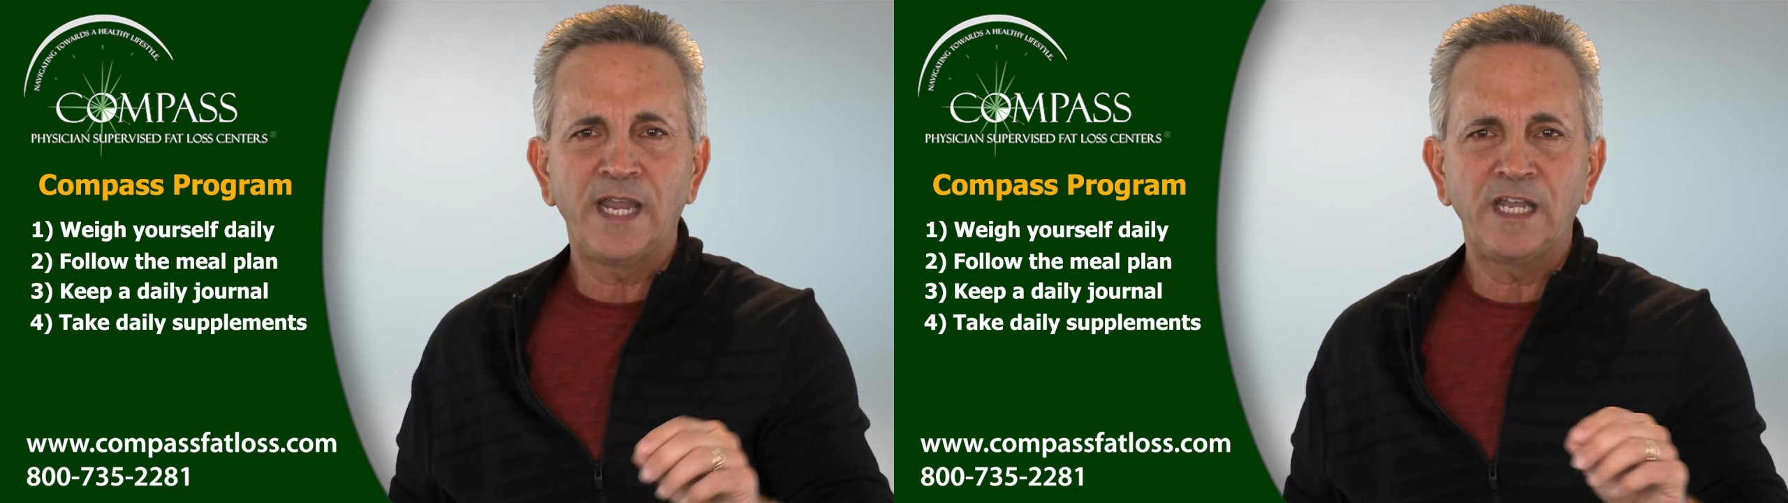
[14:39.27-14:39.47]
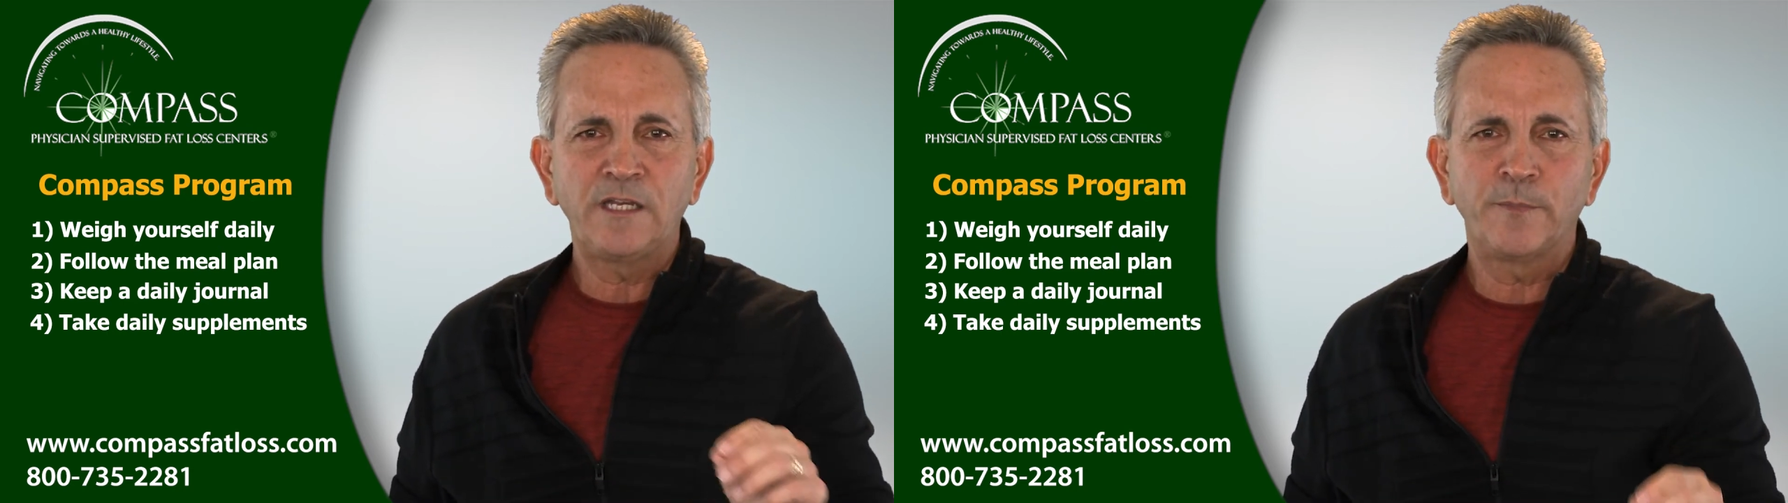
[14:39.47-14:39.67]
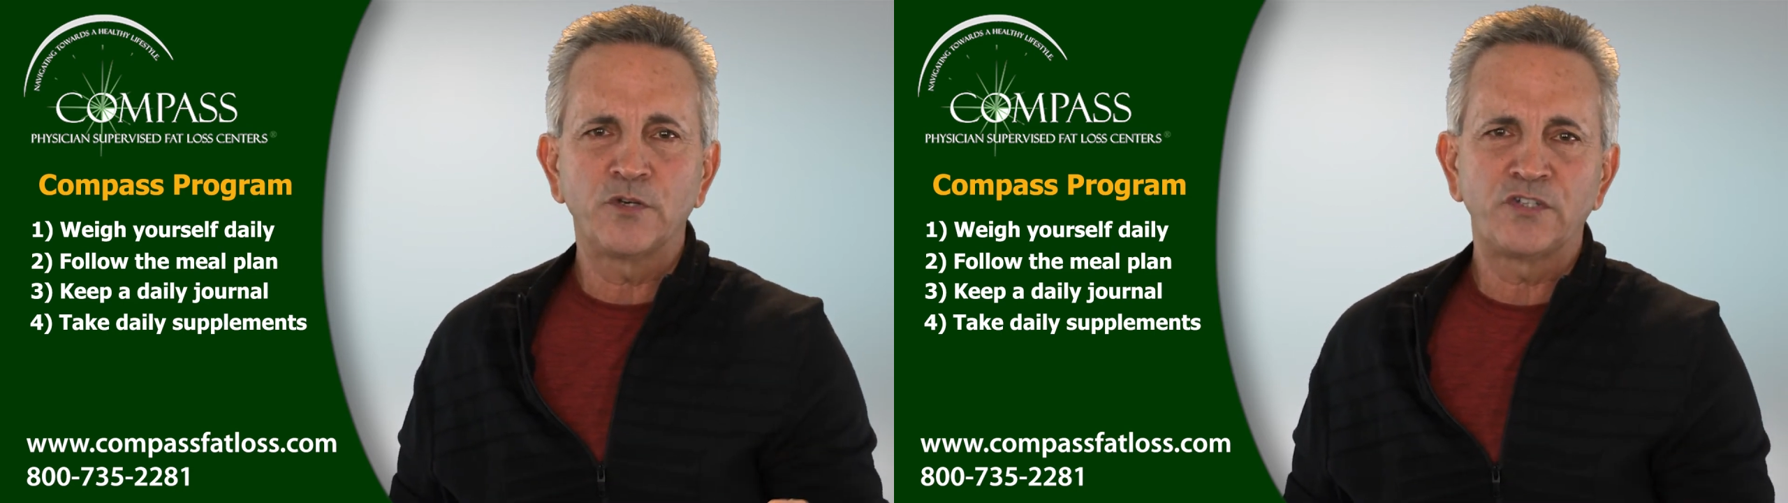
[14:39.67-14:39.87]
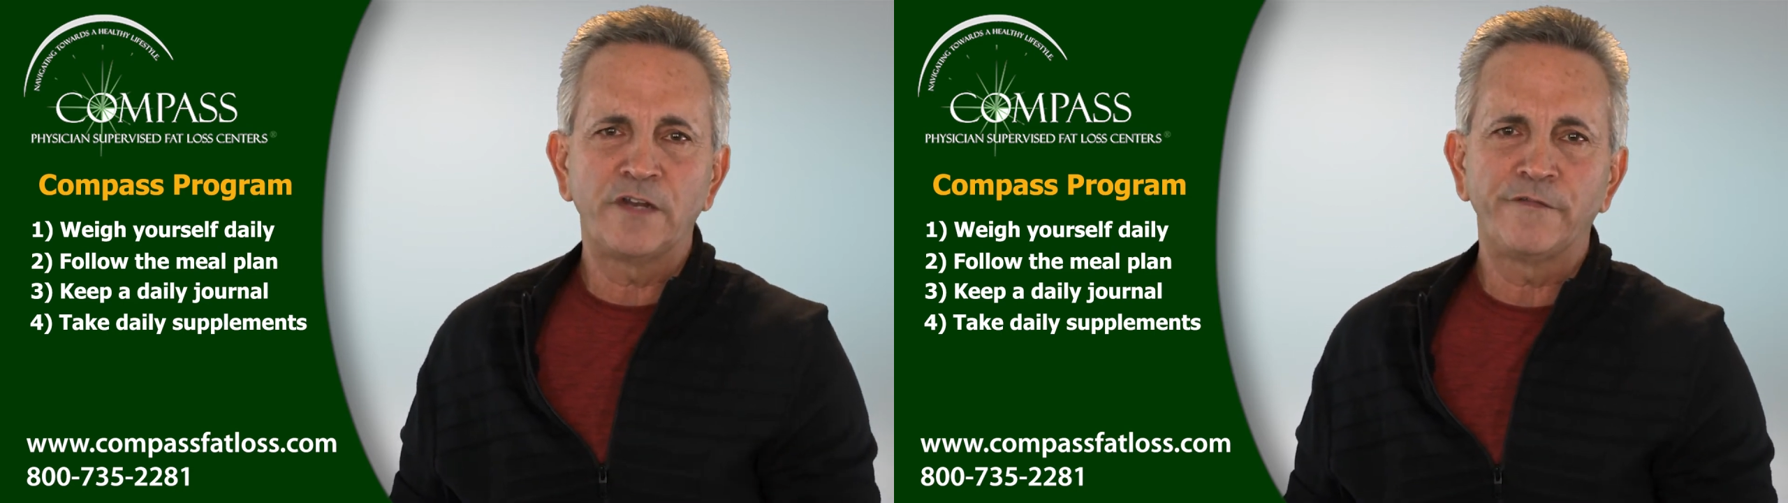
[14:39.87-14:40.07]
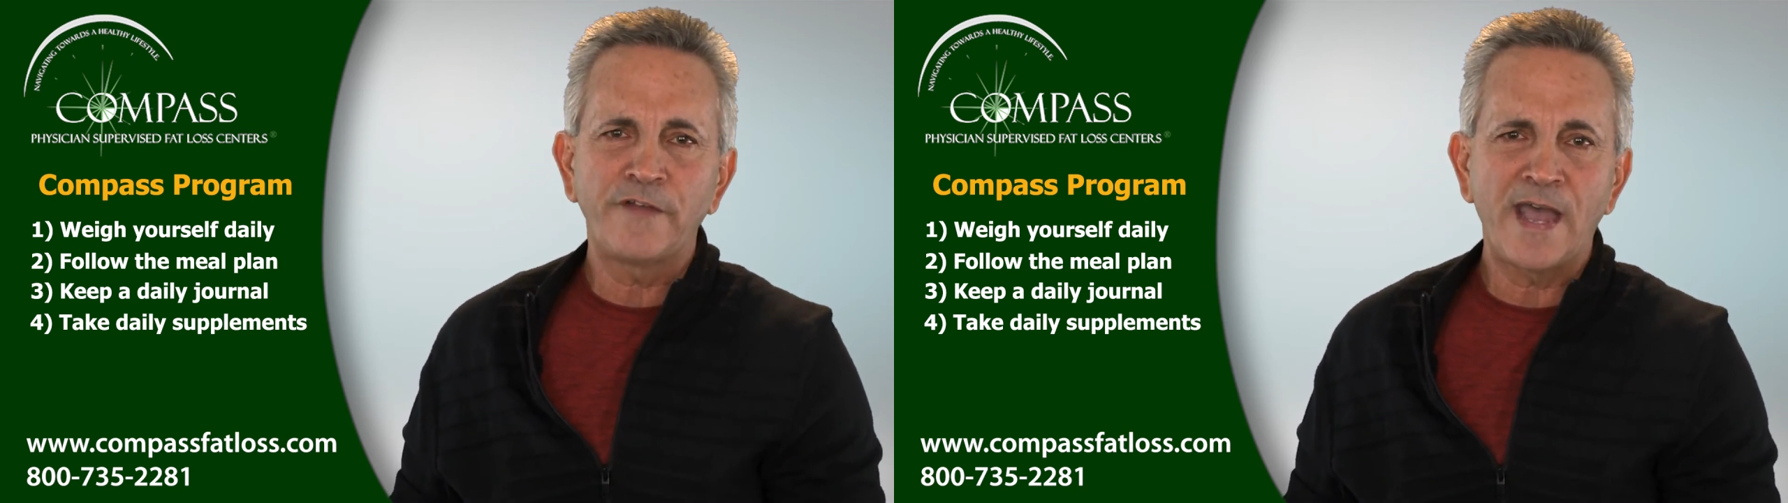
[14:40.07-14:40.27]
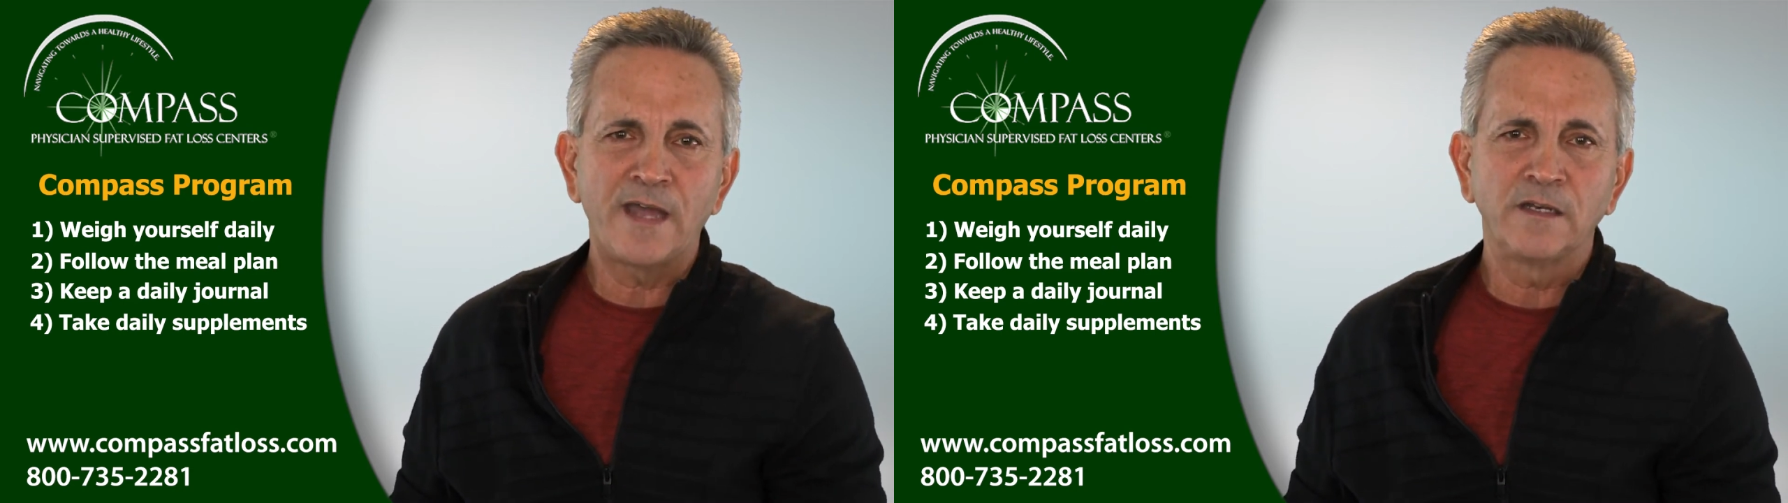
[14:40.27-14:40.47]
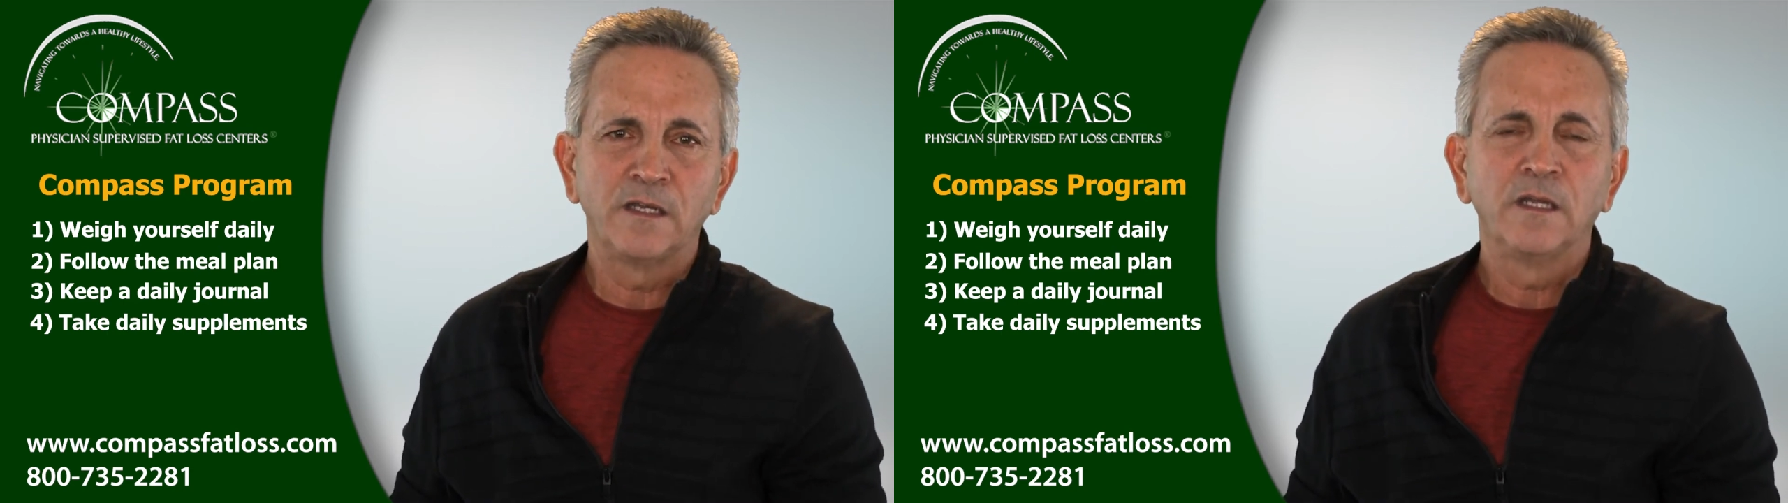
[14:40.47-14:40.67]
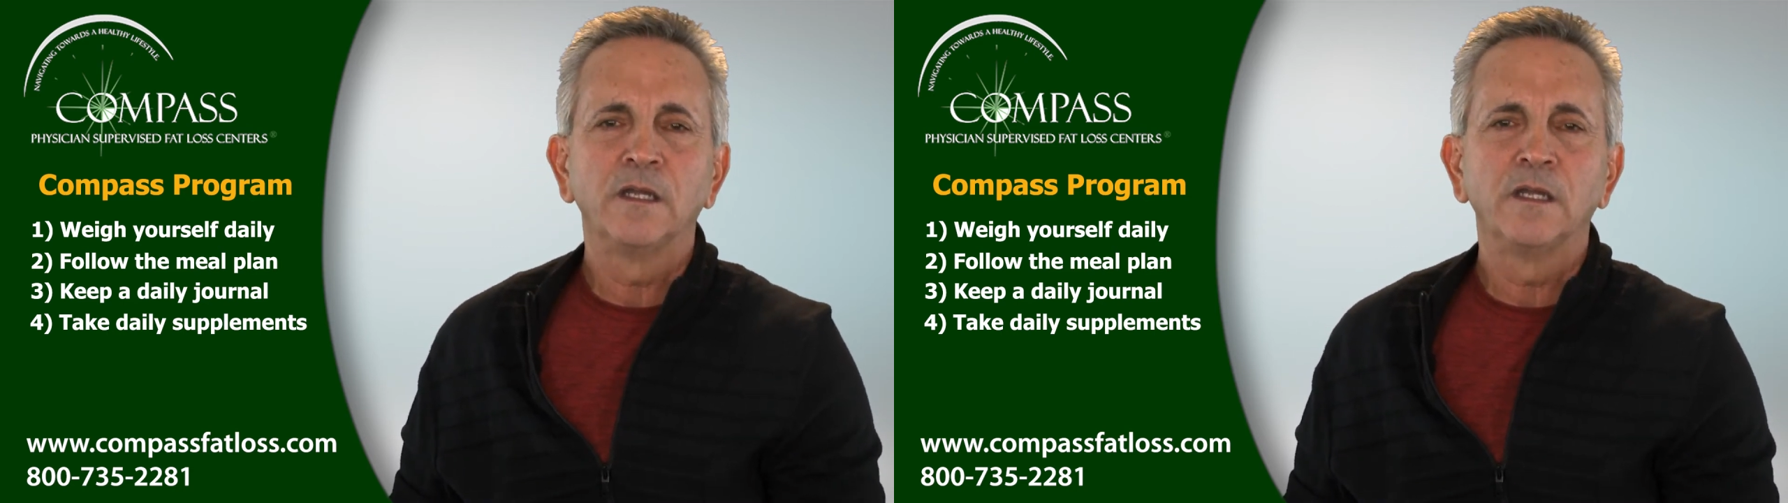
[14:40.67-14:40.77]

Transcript: 80% fat